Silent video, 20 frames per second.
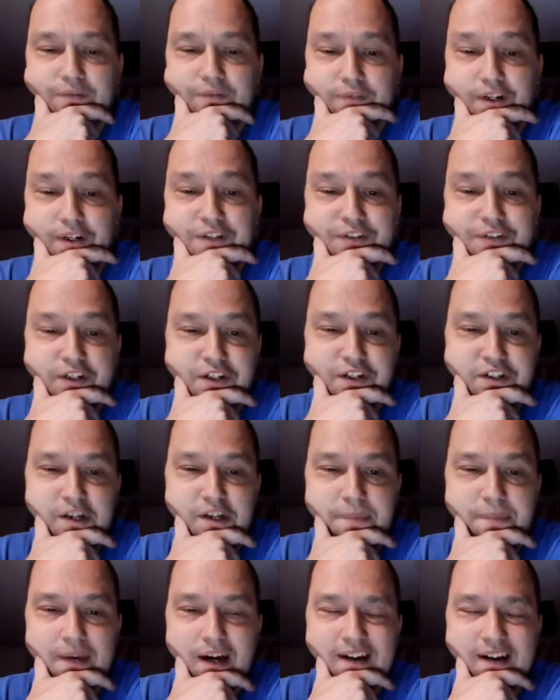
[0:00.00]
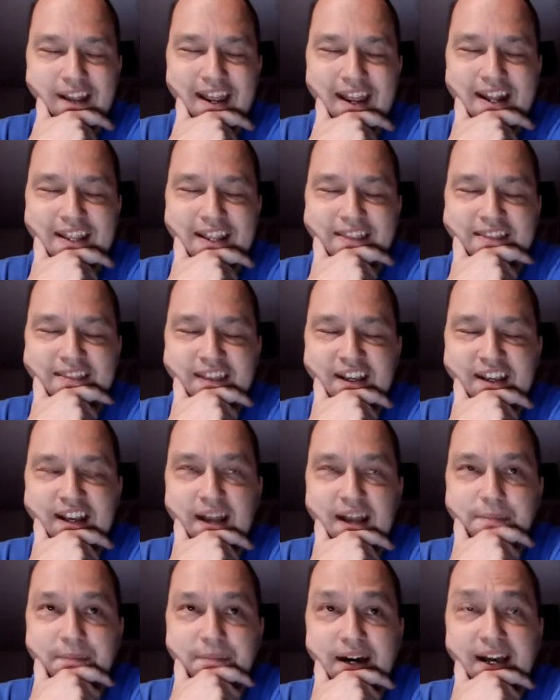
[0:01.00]
of research about
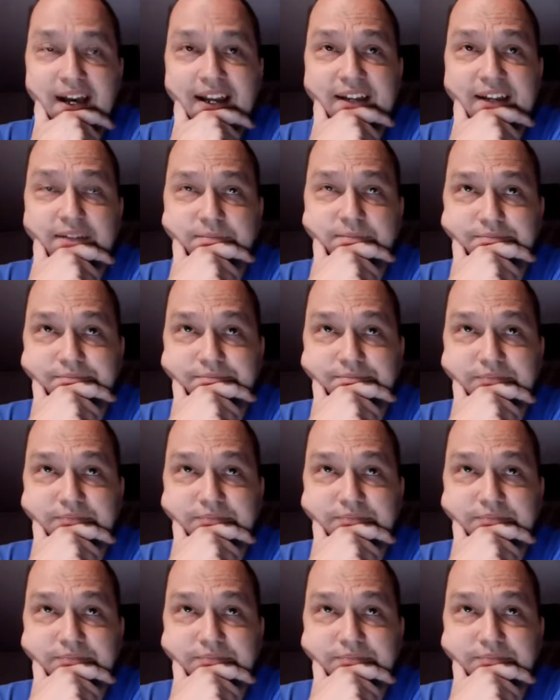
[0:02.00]
anything I buy,